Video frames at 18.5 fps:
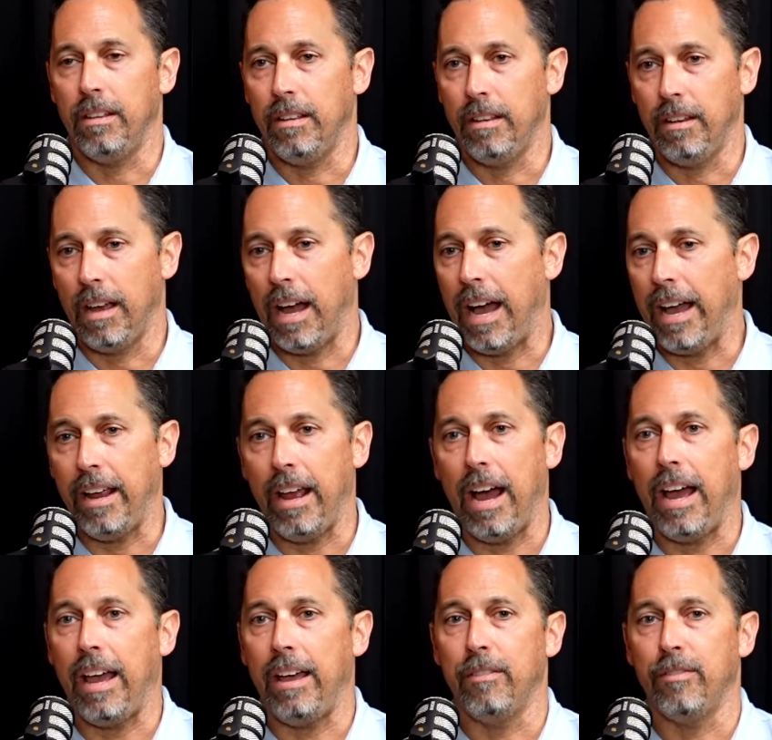
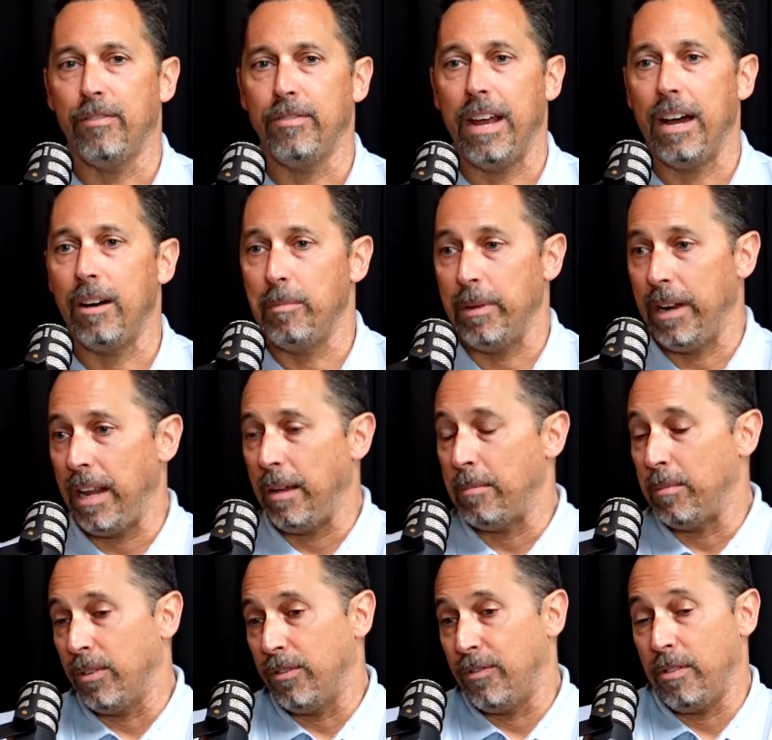I've now been
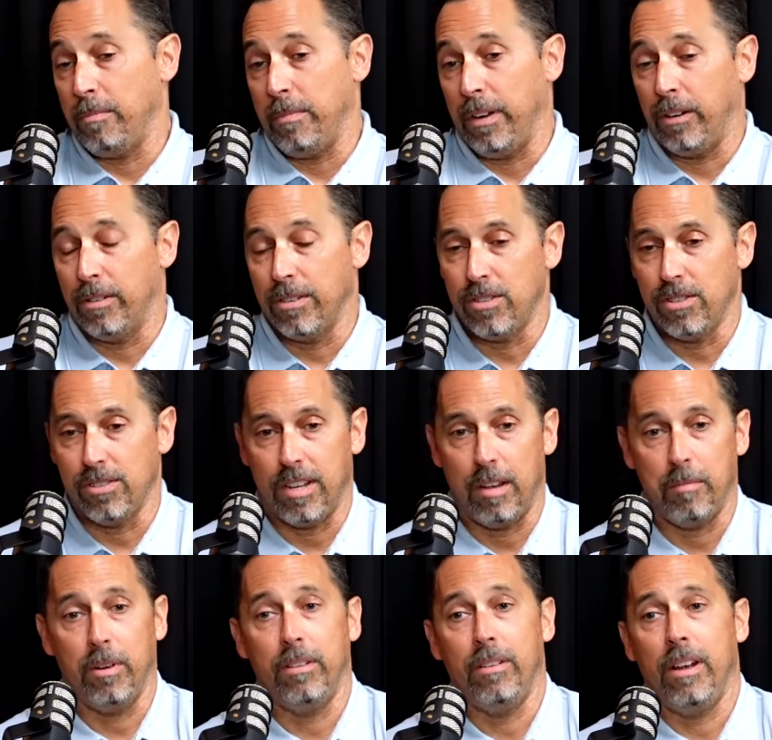able, from a Christian
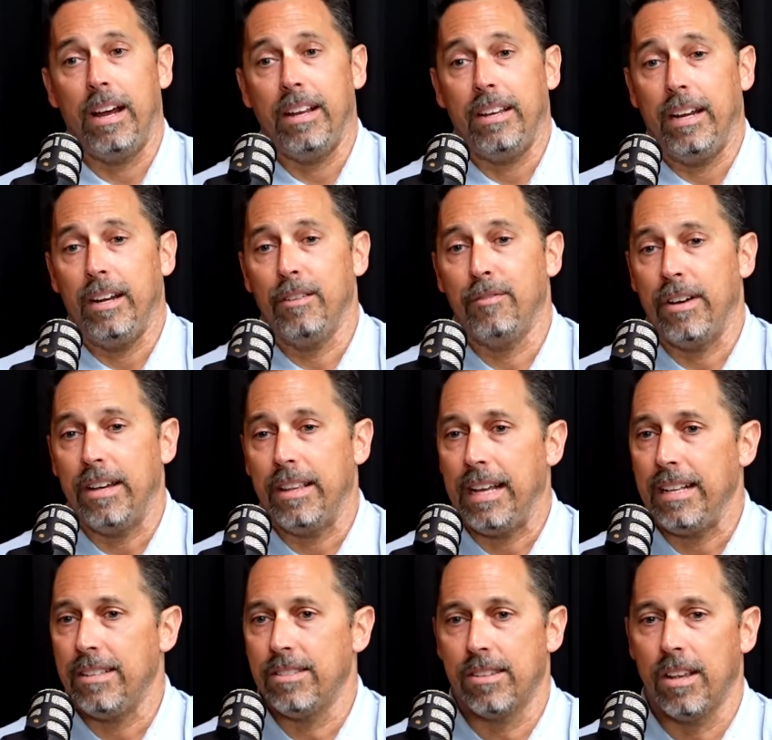standpoint, identify
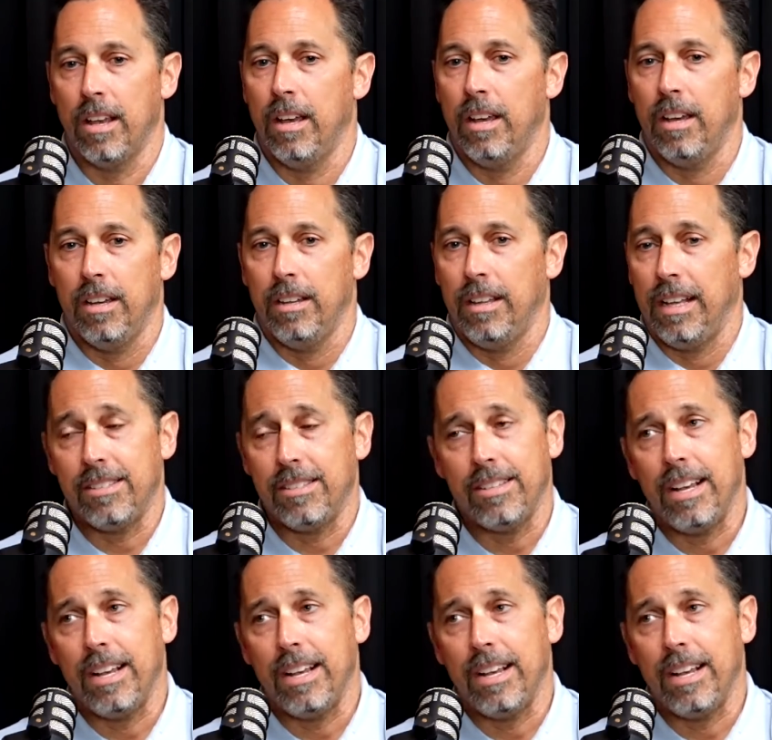that's not